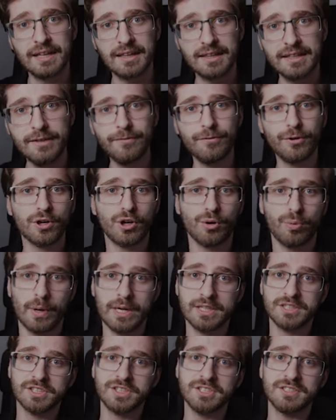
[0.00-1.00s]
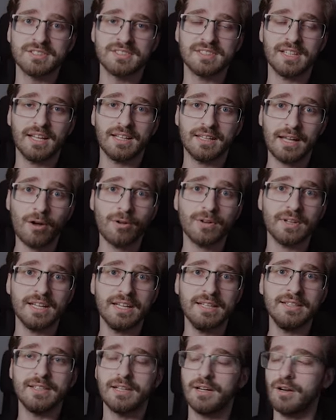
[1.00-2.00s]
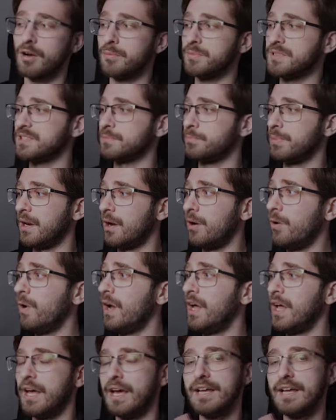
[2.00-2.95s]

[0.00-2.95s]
leave your questions down in the comments below.